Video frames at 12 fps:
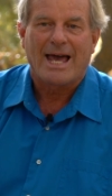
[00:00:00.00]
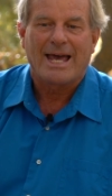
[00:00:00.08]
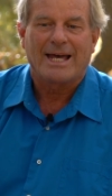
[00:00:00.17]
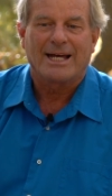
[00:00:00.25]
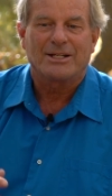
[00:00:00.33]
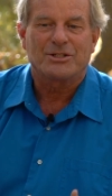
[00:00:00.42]

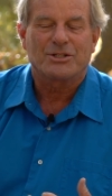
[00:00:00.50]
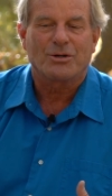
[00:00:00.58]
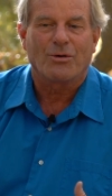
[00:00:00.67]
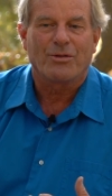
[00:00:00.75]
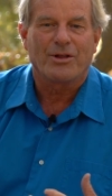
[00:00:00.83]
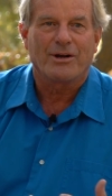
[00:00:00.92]
And
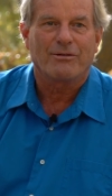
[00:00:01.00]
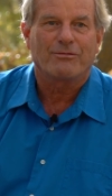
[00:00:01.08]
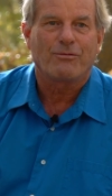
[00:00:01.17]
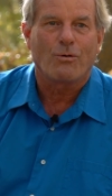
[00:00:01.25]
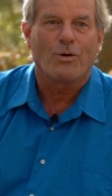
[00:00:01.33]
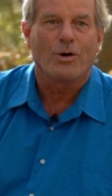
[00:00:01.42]
so
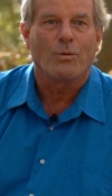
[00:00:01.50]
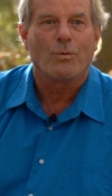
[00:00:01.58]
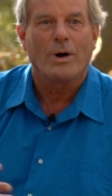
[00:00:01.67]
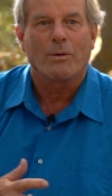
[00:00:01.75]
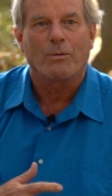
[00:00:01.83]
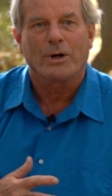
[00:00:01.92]
therefore,
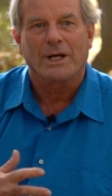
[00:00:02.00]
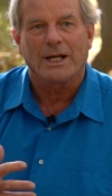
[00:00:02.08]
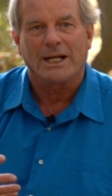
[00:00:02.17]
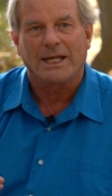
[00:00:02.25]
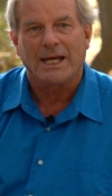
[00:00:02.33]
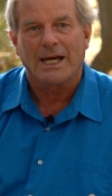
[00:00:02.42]
what we're
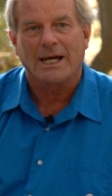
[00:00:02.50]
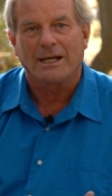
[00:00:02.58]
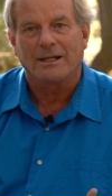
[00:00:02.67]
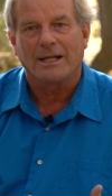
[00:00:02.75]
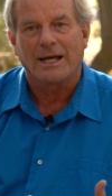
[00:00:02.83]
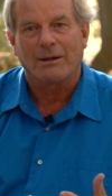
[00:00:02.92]
gonna
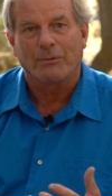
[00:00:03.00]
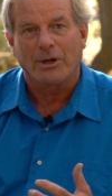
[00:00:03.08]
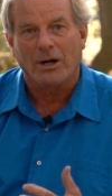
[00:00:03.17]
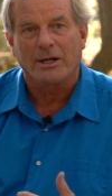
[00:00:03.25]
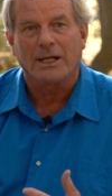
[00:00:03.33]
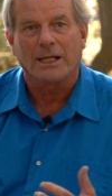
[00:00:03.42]
get, and we
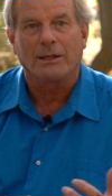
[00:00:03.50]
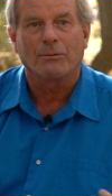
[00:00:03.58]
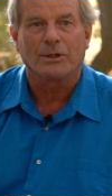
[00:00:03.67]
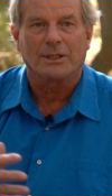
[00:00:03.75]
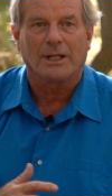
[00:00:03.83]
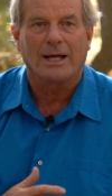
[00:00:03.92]
are getting
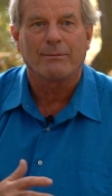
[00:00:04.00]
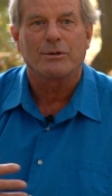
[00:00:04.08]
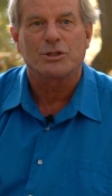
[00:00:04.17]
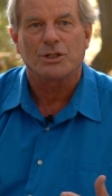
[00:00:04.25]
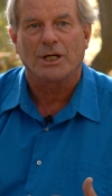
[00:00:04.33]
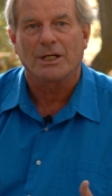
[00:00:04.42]
with
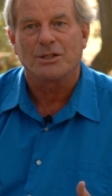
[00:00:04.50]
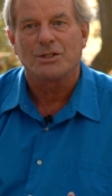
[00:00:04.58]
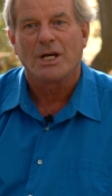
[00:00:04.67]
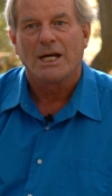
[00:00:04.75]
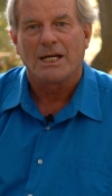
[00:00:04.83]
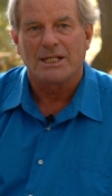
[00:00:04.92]
climate change,
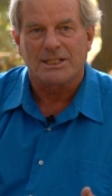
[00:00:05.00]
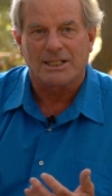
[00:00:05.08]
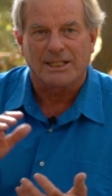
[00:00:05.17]
is